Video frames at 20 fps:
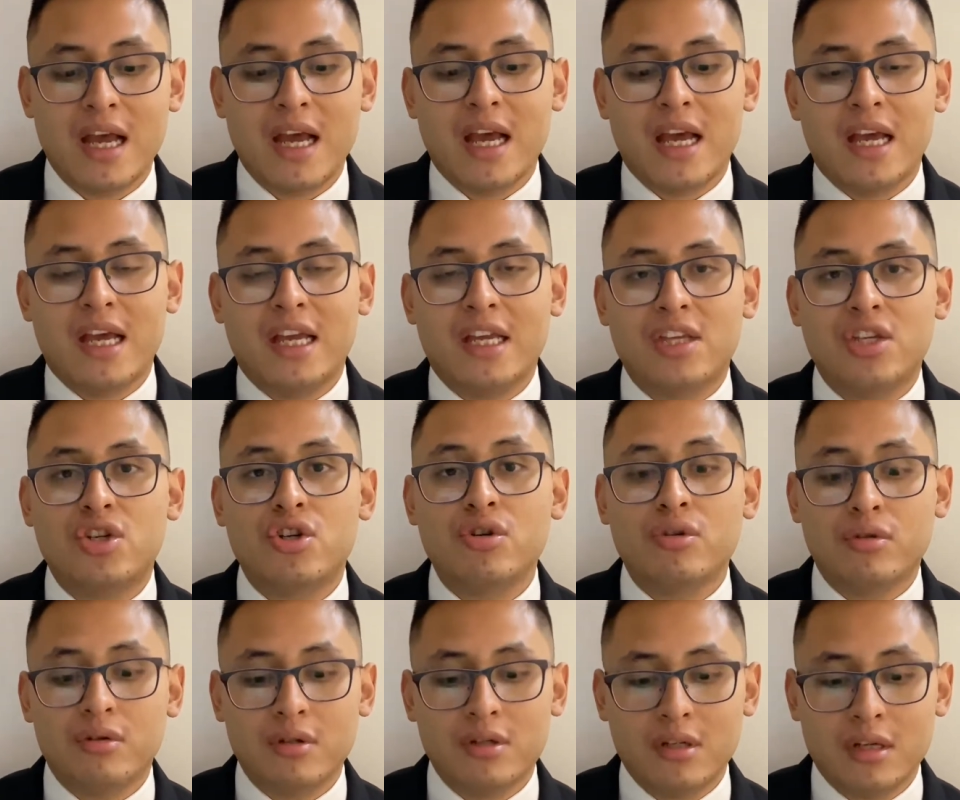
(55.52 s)
In
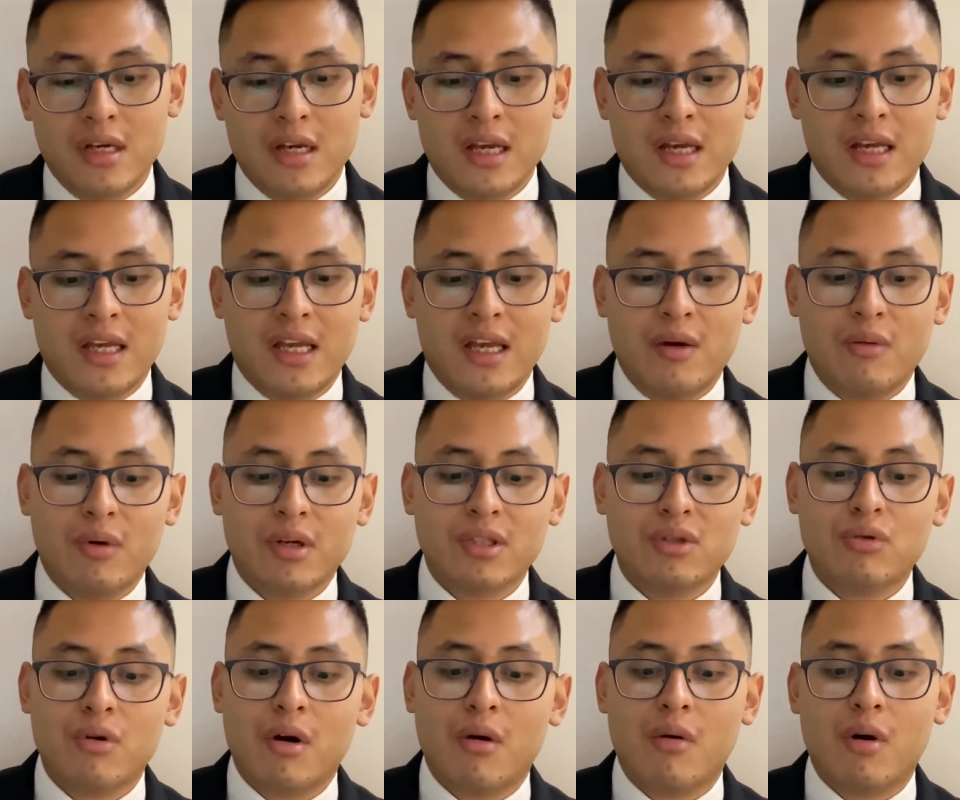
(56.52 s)
June, he went
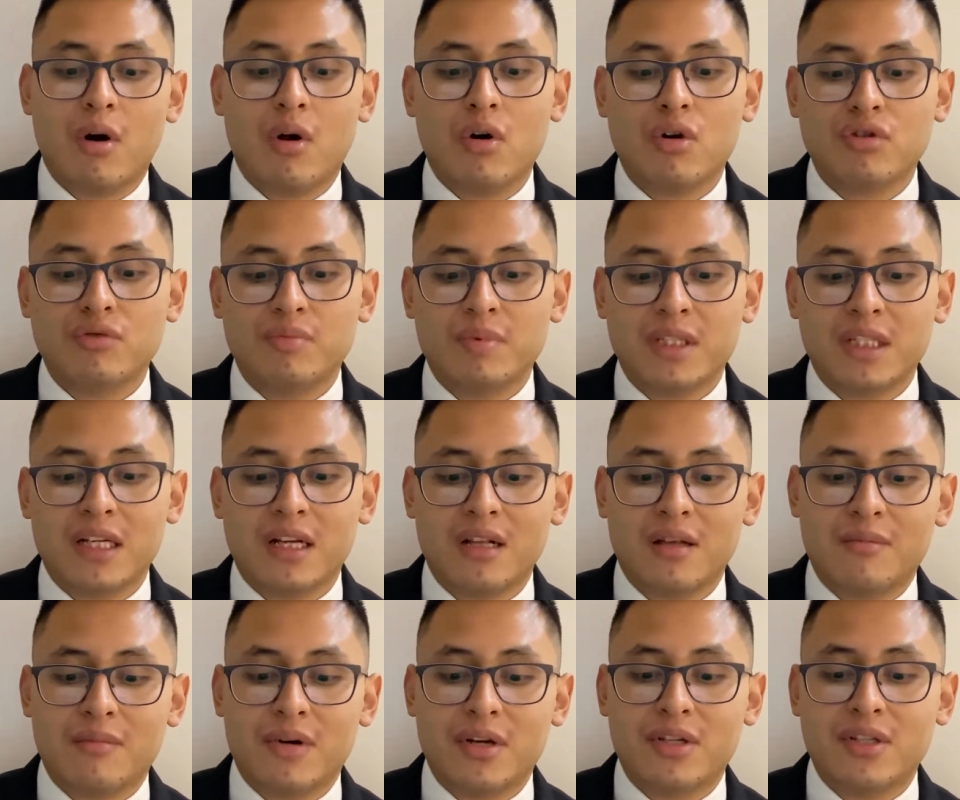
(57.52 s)
to our hospital
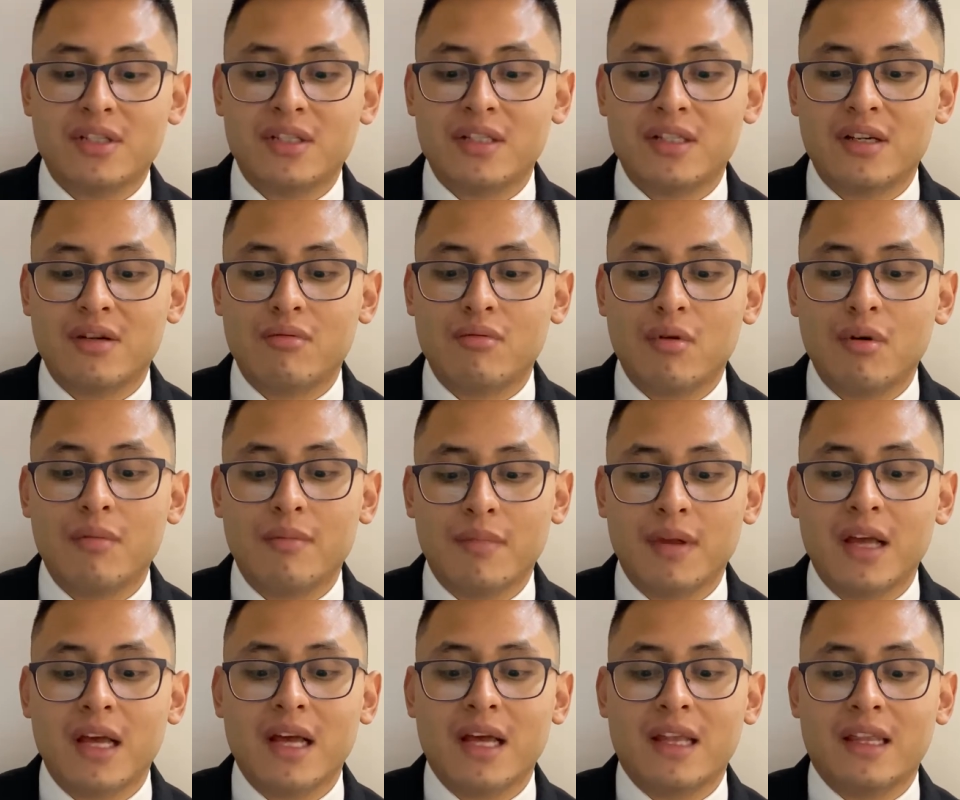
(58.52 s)
emergency room.
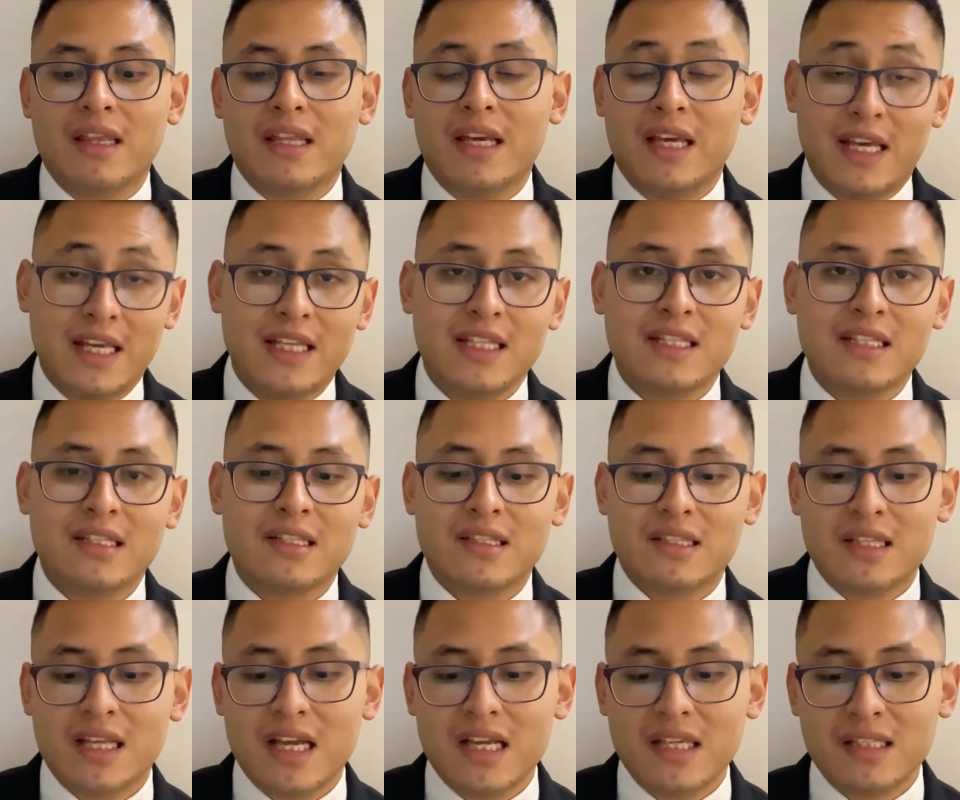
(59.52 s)
The HINTS
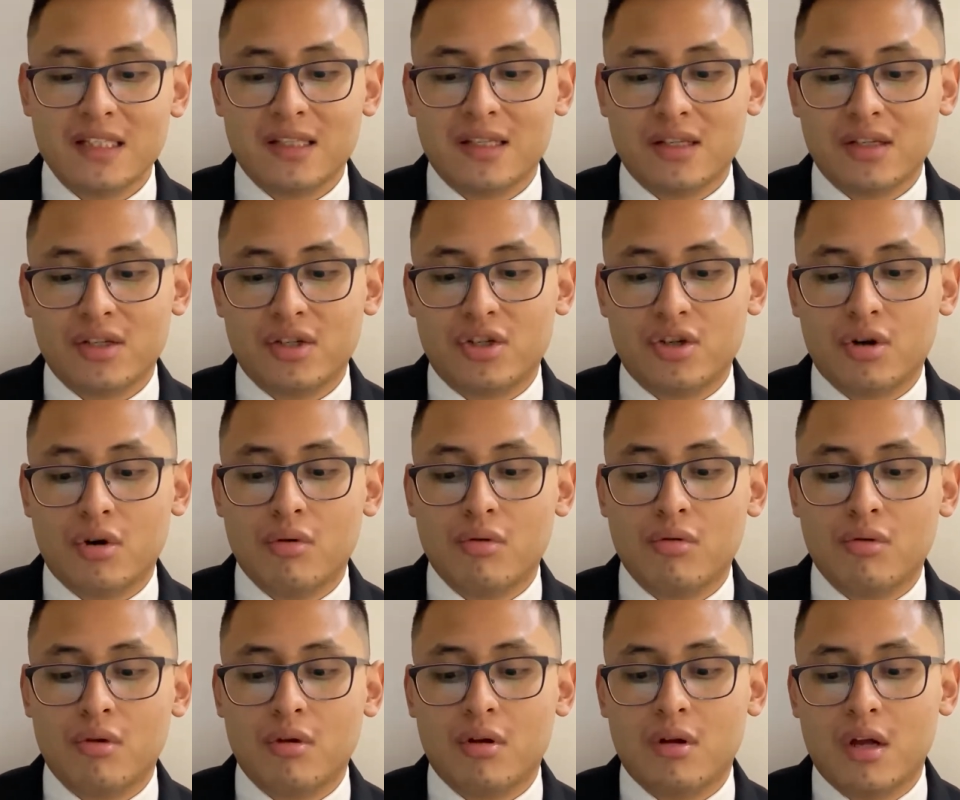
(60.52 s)
test showed
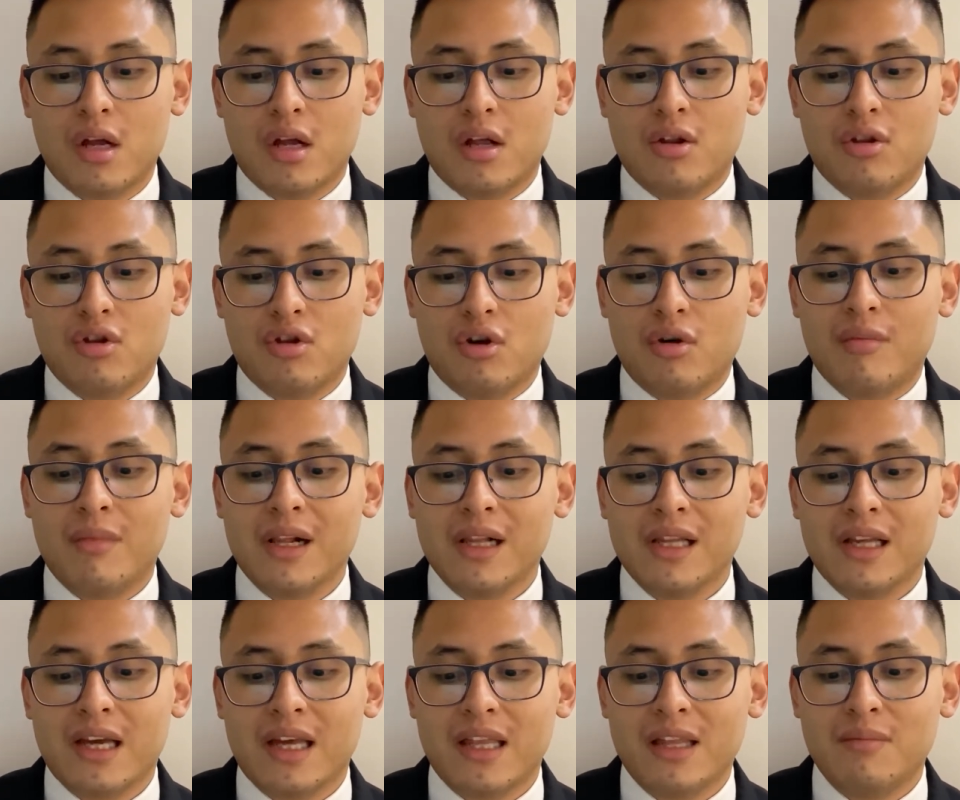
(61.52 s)
normal
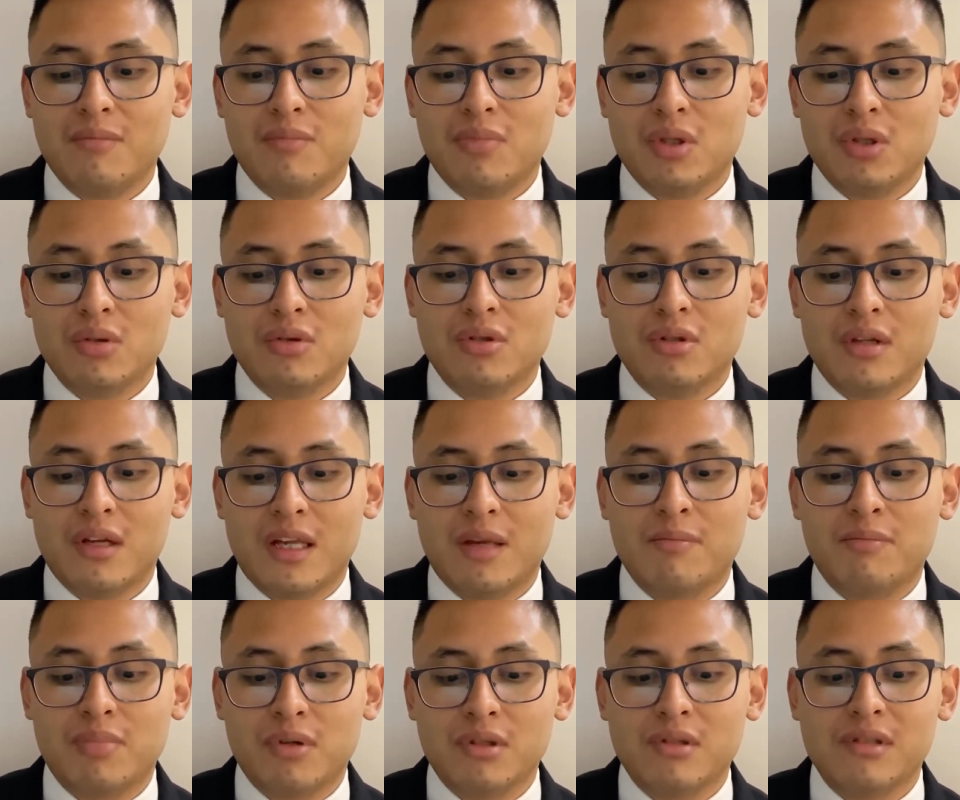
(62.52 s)
head
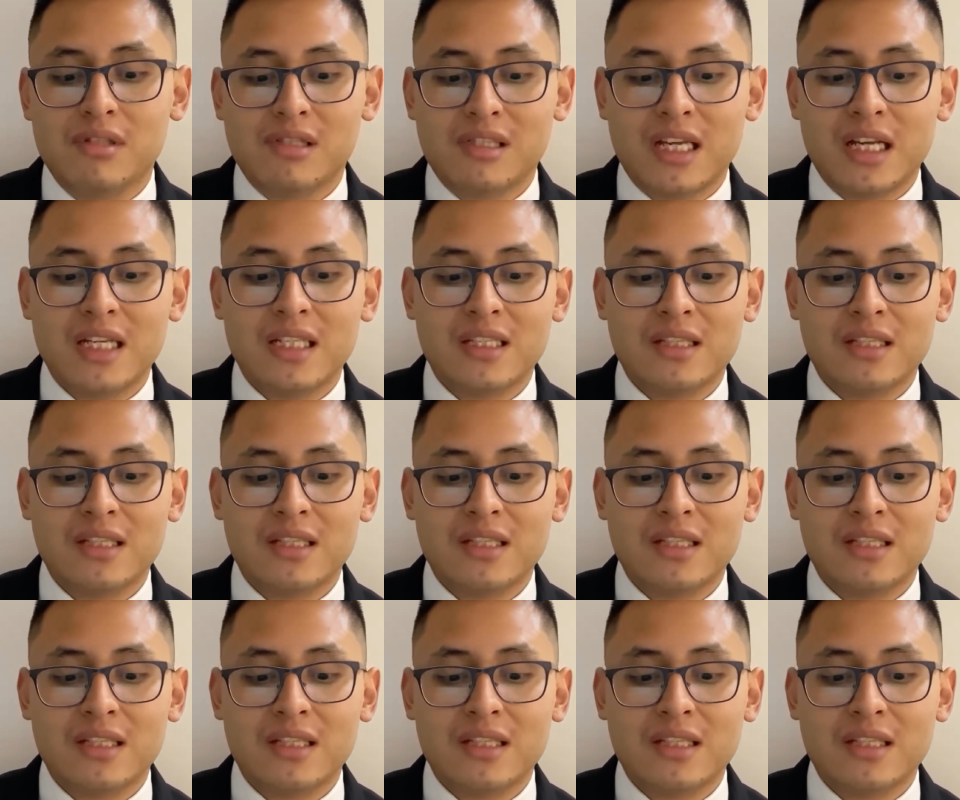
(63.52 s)
impulse test,